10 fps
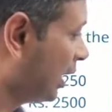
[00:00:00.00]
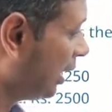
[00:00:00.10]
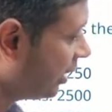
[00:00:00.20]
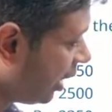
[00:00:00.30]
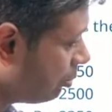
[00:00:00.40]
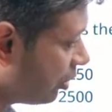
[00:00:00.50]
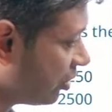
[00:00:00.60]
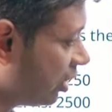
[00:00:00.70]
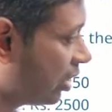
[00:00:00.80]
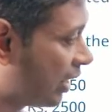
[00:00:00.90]
At
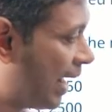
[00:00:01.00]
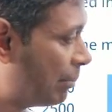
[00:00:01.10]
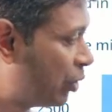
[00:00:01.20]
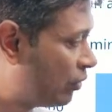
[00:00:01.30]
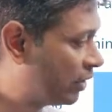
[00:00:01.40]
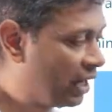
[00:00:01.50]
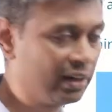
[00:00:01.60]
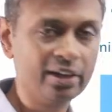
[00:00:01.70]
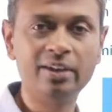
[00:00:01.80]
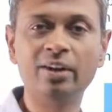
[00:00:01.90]
10% and capped off at
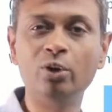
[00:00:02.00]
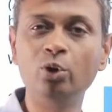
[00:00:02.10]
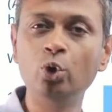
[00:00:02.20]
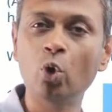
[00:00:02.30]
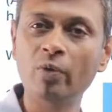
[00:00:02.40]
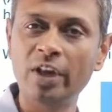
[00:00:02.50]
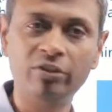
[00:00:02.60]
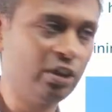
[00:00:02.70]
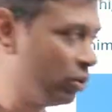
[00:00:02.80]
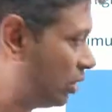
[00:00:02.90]
100, nowhere
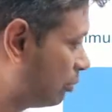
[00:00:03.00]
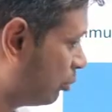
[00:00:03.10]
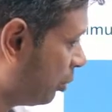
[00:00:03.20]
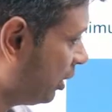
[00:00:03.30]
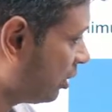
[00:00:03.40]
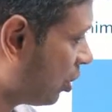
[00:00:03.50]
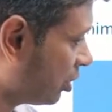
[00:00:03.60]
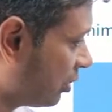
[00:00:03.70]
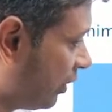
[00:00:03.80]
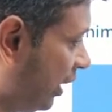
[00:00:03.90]
is he good. The moment it
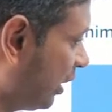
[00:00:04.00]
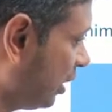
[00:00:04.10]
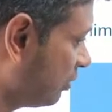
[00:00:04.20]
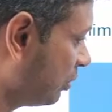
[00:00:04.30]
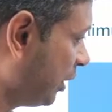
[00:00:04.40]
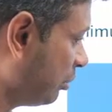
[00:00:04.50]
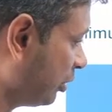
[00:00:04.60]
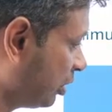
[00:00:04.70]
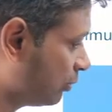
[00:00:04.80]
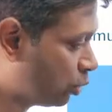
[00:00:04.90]
crosses 500,
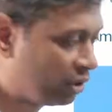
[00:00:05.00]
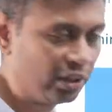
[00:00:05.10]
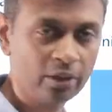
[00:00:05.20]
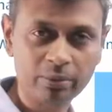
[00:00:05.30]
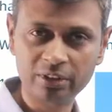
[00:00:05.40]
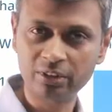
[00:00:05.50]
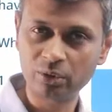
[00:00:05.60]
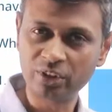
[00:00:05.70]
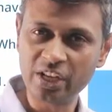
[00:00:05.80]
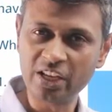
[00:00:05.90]
15% is more than 10%. So
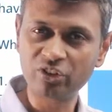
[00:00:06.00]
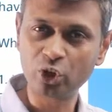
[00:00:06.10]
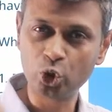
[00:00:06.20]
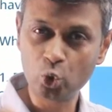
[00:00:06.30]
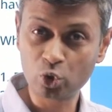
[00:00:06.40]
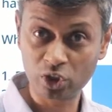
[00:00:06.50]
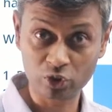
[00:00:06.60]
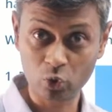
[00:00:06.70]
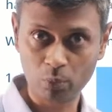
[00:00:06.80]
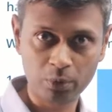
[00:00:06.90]
D is a useless
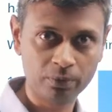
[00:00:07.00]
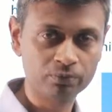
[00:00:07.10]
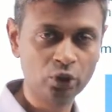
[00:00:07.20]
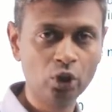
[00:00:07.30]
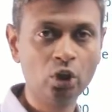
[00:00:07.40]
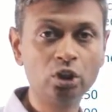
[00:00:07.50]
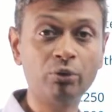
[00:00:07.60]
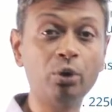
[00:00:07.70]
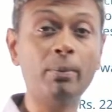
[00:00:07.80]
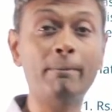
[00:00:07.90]
coupon. So I
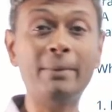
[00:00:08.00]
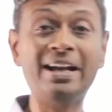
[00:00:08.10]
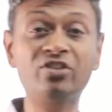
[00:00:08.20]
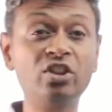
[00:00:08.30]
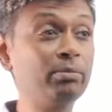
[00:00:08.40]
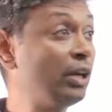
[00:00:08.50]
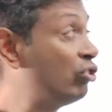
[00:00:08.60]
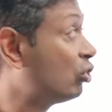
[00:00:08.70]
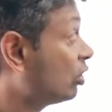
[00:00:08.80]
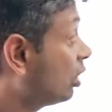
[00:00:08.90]
want to
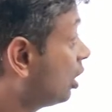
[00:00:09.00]
maximize.